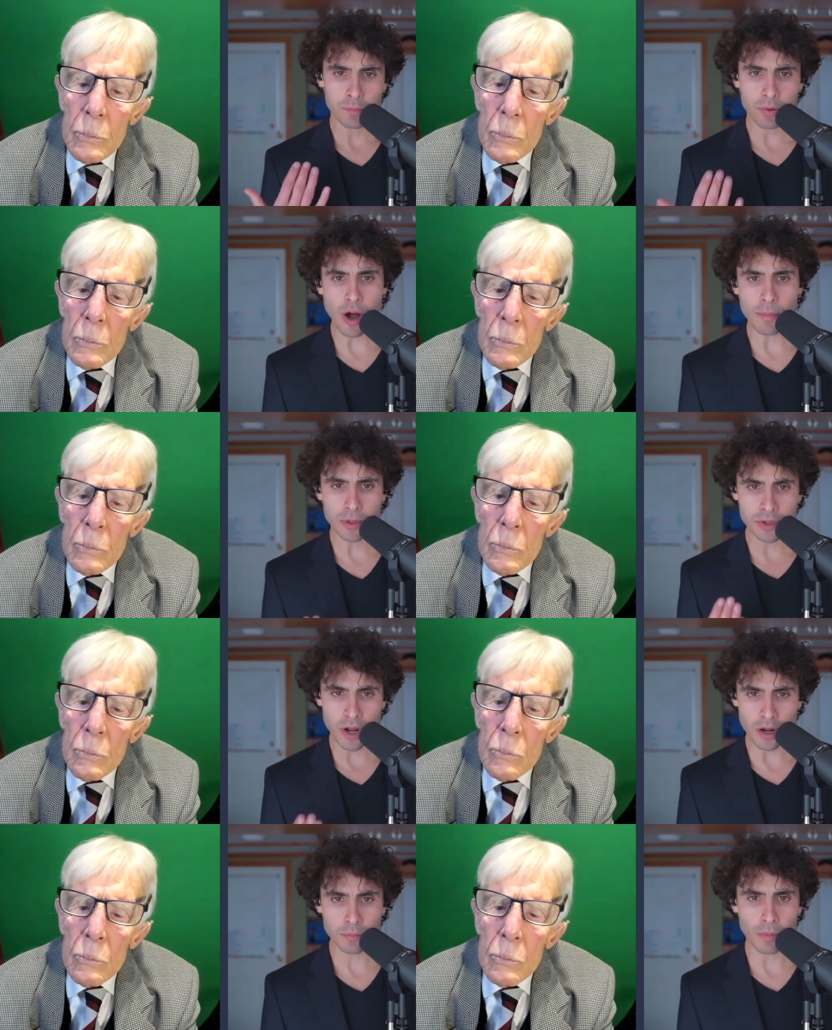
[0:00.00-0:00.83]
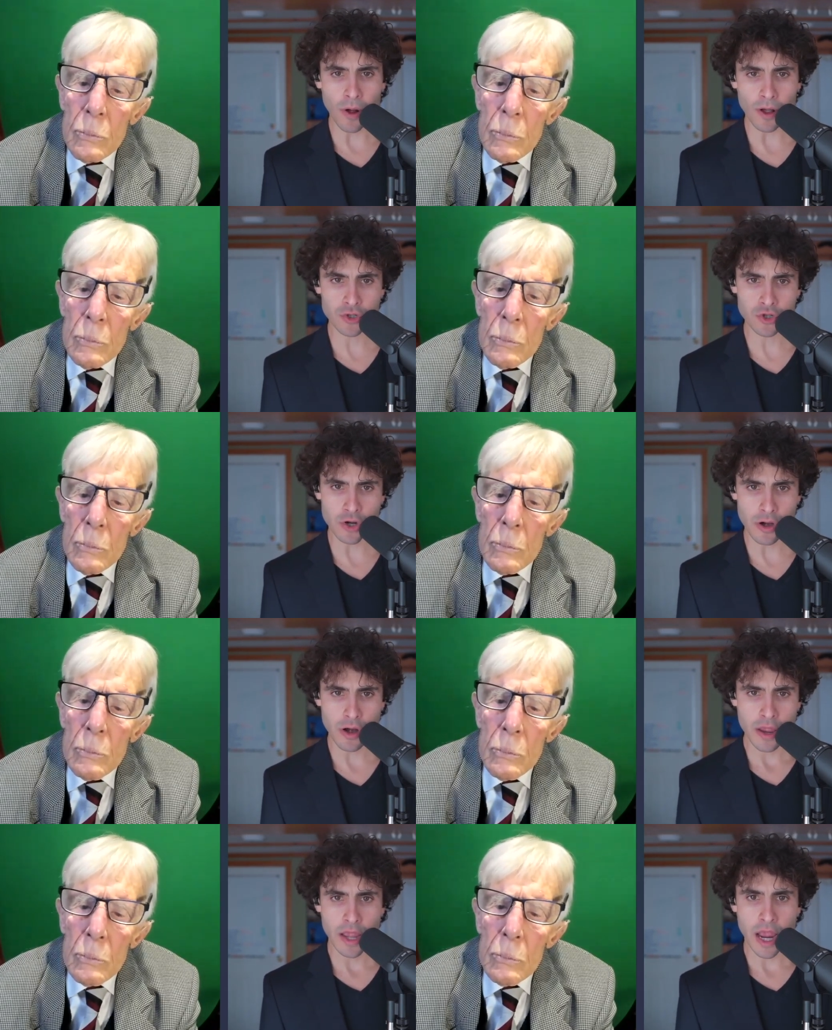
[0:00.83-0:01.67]
Speaker 1: proper tongue
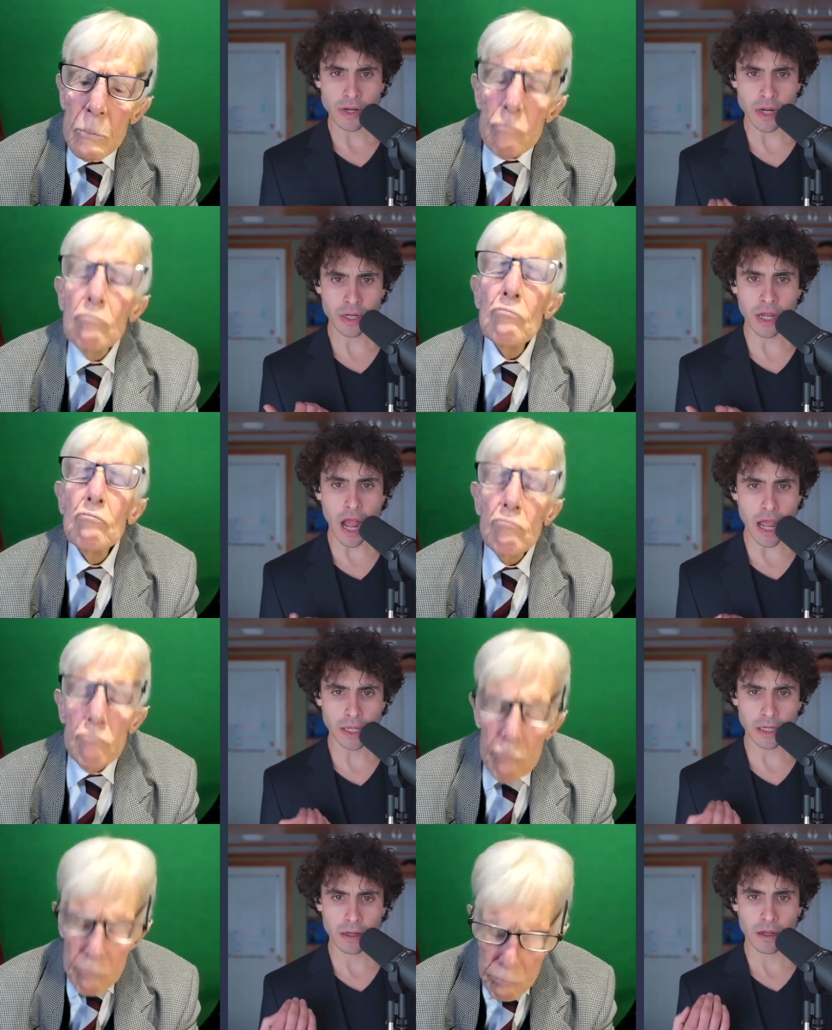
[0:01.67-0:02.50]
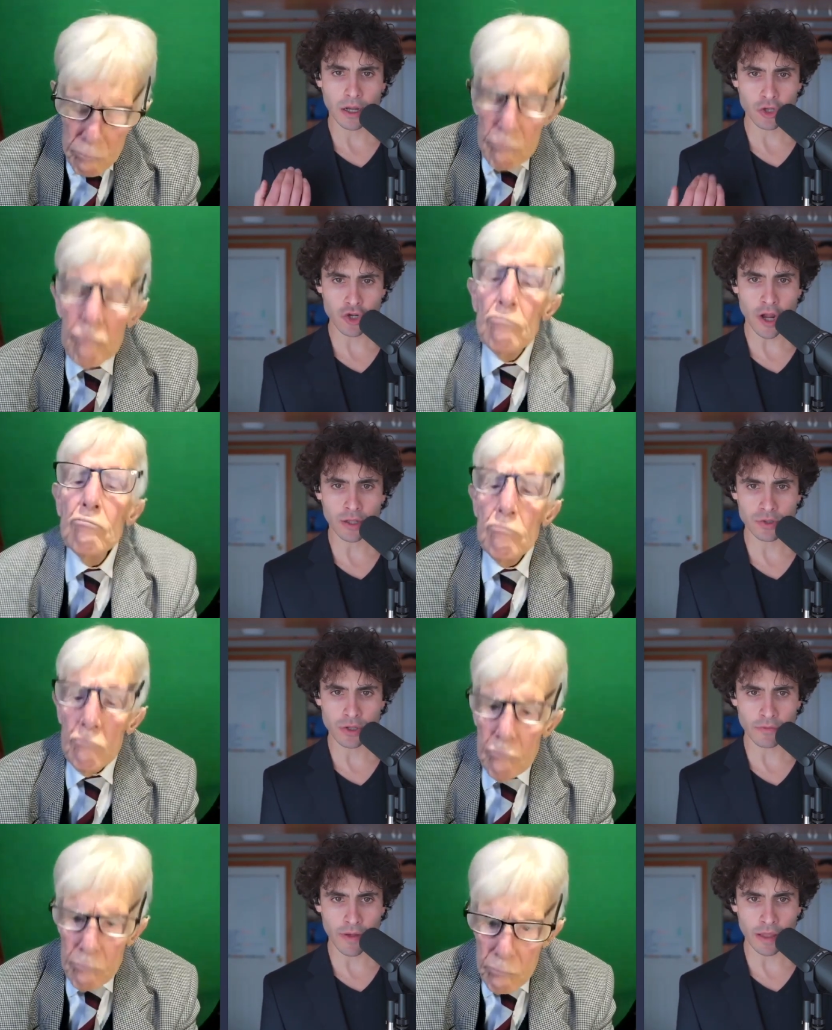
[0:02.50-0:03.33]
posture and in guiding a child's
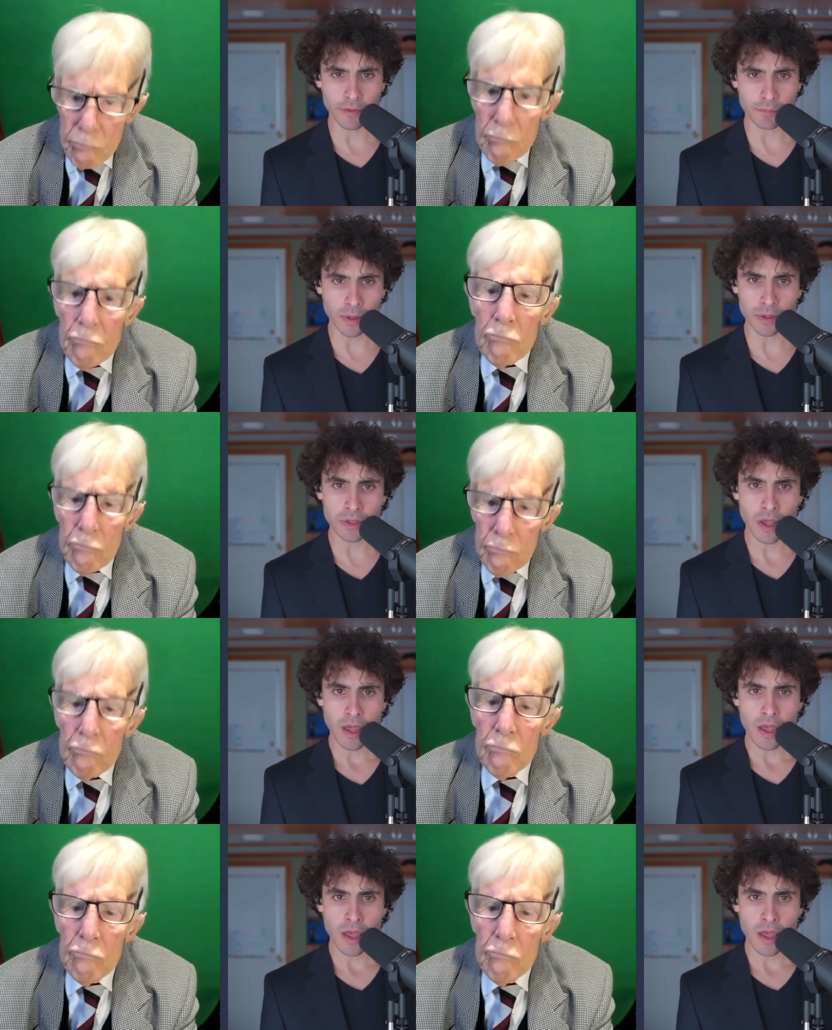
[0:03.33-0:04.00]
development.